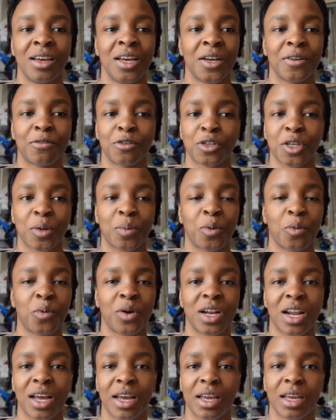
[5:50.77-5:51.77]
For example, when
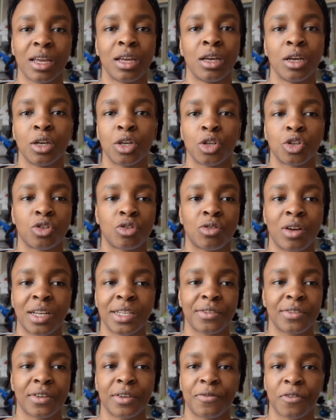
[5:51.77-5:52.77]
I
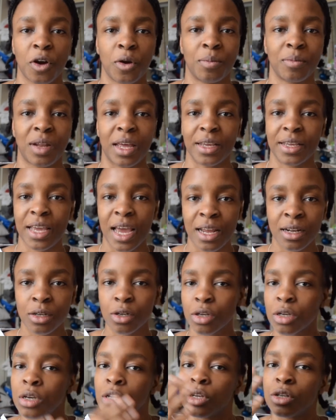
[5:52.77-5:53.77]
transferred from like Kent
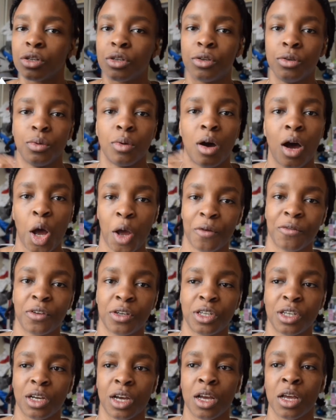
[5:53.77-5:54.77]
to
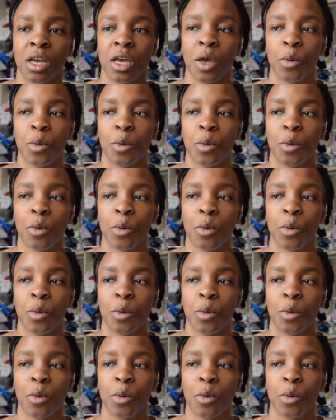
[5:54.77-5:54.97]
Hertfordshire,